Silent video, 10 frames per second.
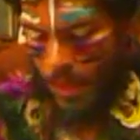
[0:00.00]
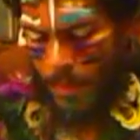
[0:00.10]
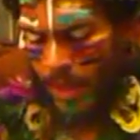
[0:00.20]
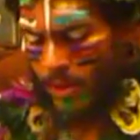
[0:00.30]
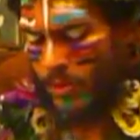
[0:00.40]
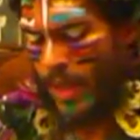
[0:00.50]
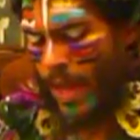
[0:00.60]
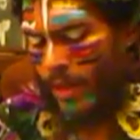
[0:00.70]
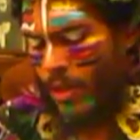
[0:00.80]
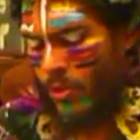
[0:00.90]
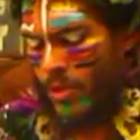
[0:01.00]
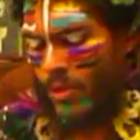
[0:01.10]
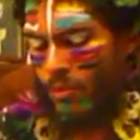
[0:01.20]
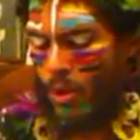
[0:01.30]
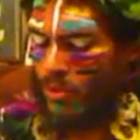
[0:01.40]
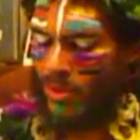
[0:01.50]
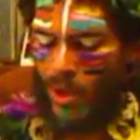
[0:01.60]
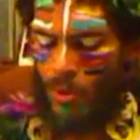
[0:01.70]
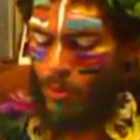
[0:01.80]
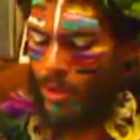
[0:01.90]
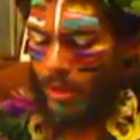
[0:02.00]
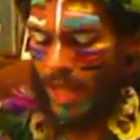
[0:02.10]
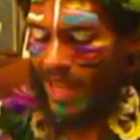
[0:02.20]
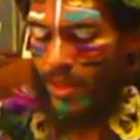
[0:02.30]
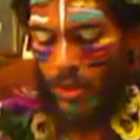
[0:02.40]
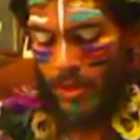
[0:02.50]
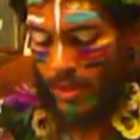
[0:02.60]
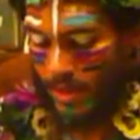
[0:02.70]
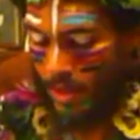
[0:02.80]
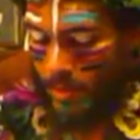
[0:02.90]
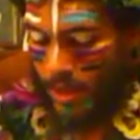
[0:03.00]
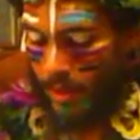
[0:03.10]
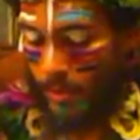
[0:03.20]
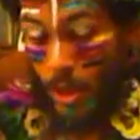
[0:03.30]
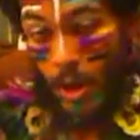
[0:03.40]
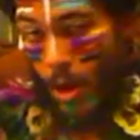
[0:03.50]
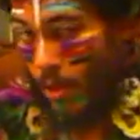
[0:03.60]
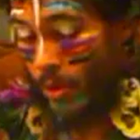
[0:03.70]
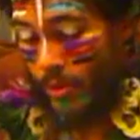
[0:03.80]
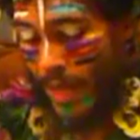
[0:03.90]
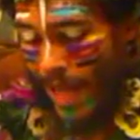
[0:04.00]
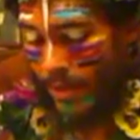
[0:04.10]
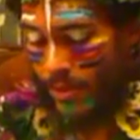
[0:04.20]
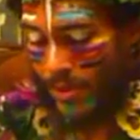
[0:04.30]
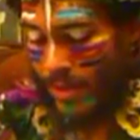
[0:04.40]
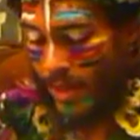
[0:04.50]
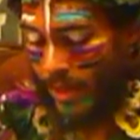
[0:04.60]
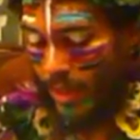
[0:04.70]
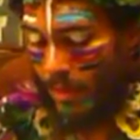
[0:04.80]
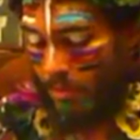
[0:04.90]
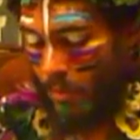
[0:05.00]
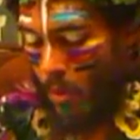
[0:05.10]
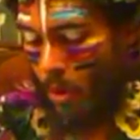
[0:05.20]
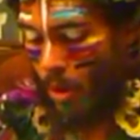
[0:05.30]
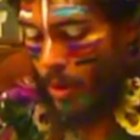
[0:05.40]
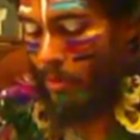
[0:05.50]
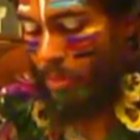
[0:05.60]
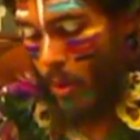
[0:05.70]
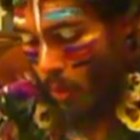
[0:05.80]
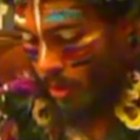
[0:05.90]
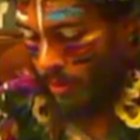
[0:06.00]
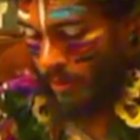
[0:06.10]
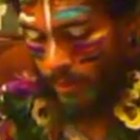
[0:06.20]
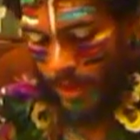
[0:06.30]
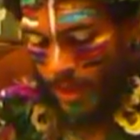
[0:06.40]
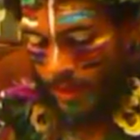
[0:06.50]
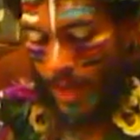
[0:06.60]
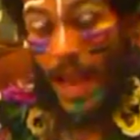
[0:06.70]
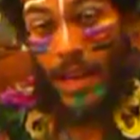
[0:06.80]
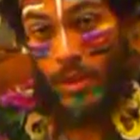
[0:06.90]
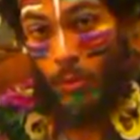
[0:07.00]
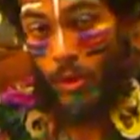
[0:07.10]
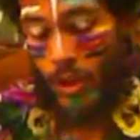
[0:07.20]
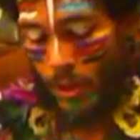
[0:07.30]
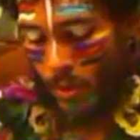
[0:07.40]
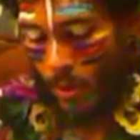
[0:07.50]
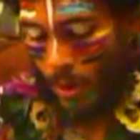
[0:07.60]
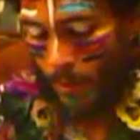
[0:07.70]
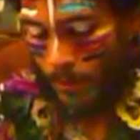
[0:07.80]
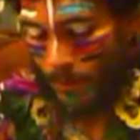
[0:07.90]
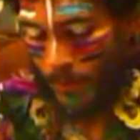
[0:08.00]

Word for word: Medical diagnosis throws no real light on the subject, although doctors think it more important than the actual cure.